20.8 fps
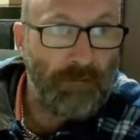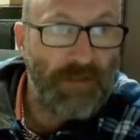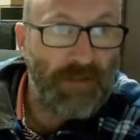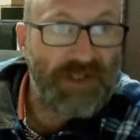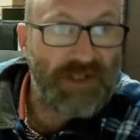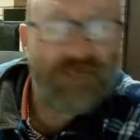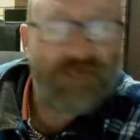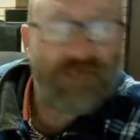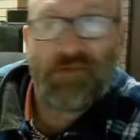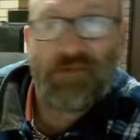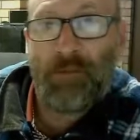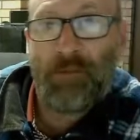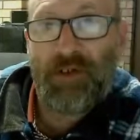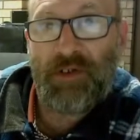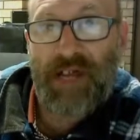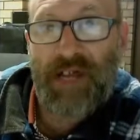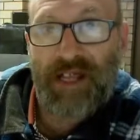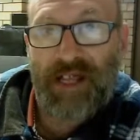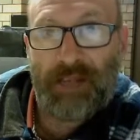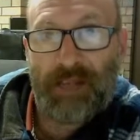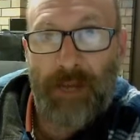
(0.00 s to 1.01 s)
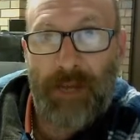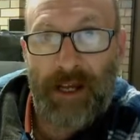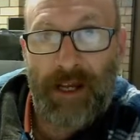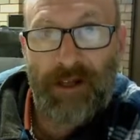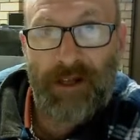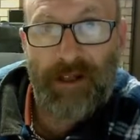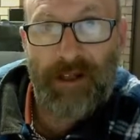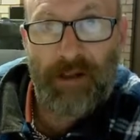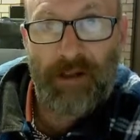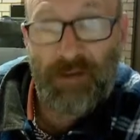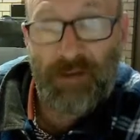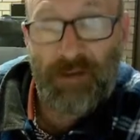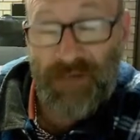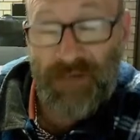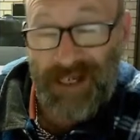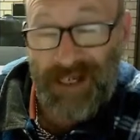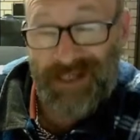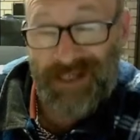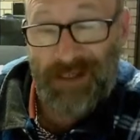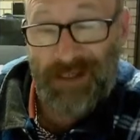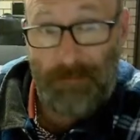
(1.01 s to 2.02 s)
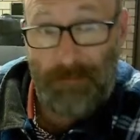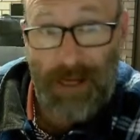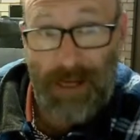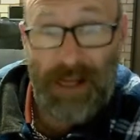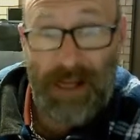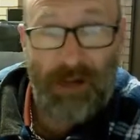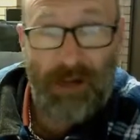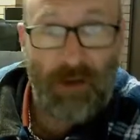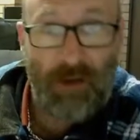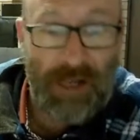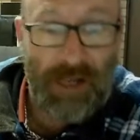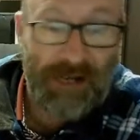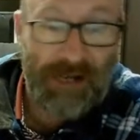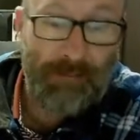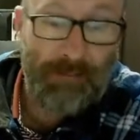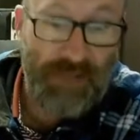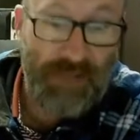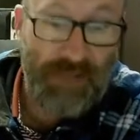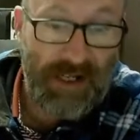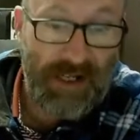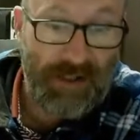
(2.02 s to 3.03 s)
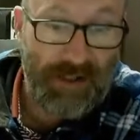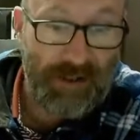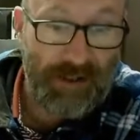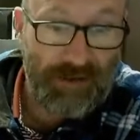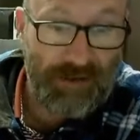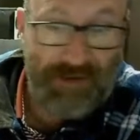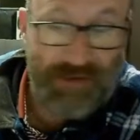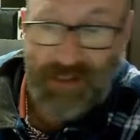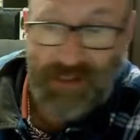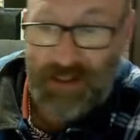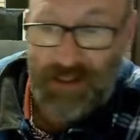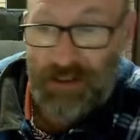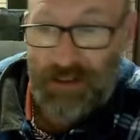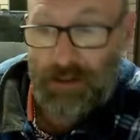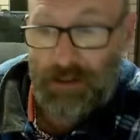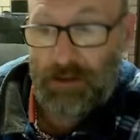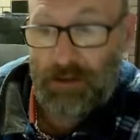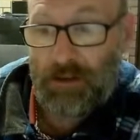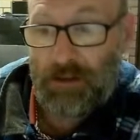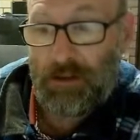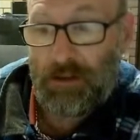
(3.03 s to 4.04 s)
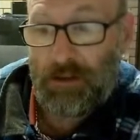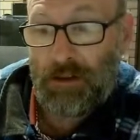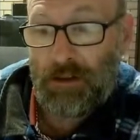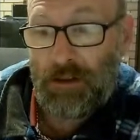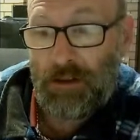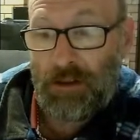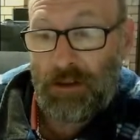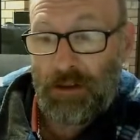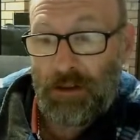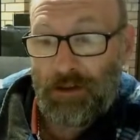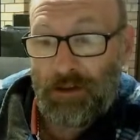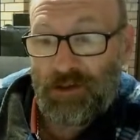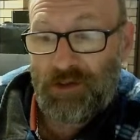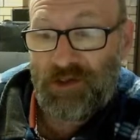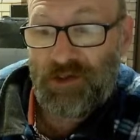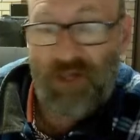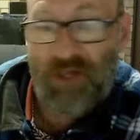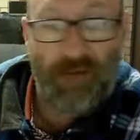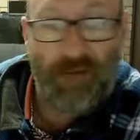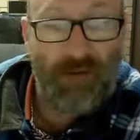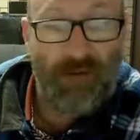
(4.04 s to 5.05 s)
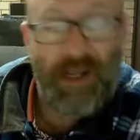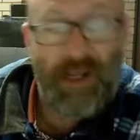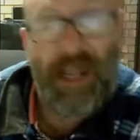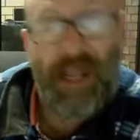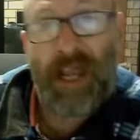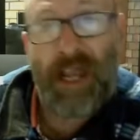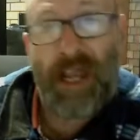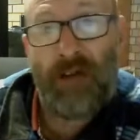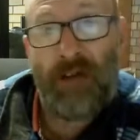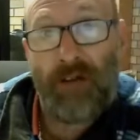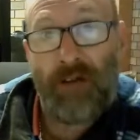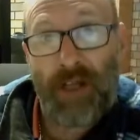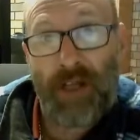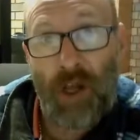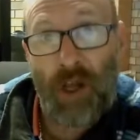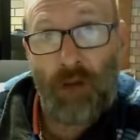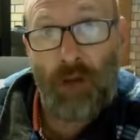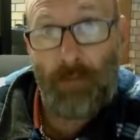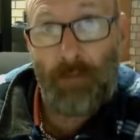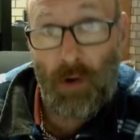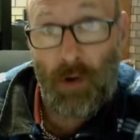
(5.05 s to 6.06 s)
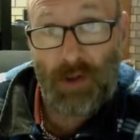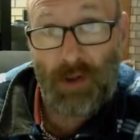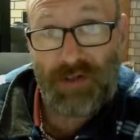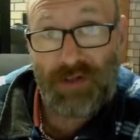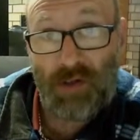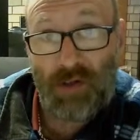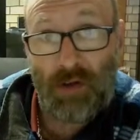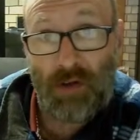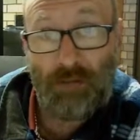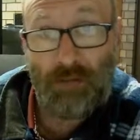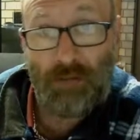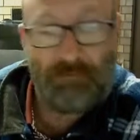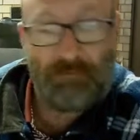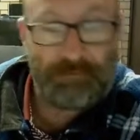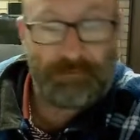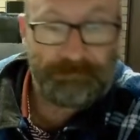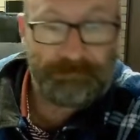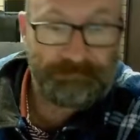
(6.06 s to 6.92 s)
This is from the Daily Mail, updated just over an hour ago in my time.